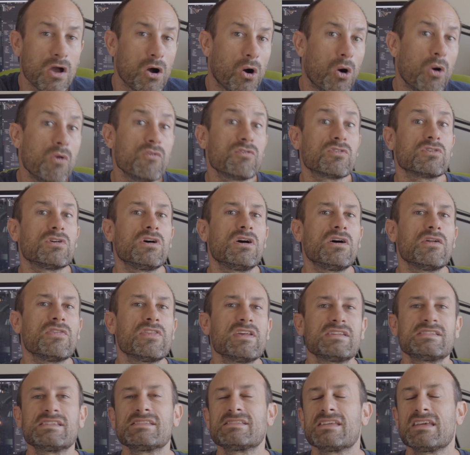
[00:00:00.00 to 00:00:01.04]
Overall,
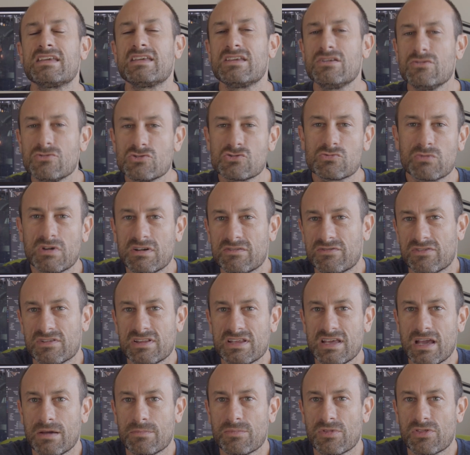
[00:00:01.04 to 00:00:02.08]
this is a huge win for
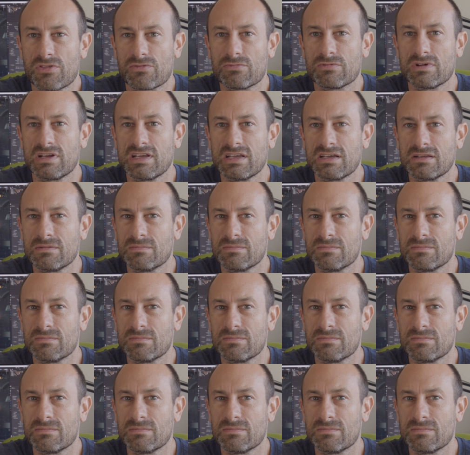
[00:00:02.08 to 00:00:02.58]
the M3,